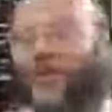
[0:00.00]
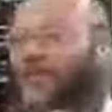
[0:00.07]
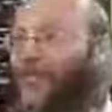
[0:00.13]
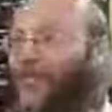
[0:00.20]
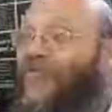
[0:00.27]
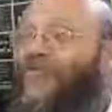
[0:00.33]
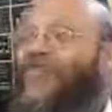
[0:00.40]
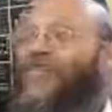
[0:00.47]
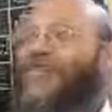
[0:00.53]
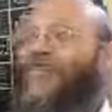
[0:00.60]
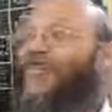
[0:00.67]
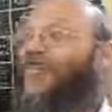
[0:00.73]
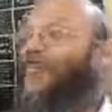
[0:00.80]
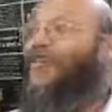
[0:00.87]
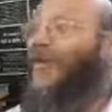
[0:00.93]
you feel that you
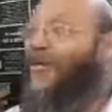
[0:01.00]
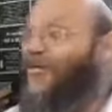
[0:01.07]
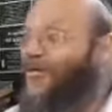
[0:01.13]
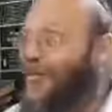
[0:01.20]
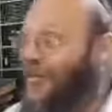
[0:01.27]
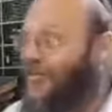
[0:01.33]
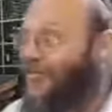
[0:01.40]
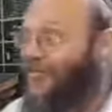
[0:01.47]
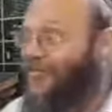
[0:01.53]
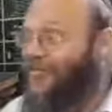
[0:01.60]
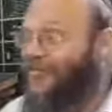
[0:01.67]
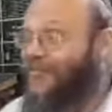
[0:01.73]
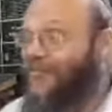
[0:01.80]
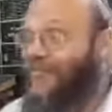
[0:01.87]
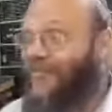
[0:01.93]
are by yourself.
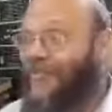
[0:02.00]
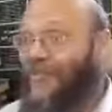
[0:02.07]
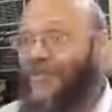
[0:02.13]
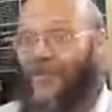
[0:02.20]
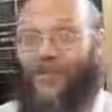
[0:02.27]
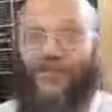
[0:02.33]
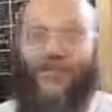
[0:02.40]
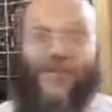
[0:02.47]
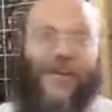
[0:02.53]
You feel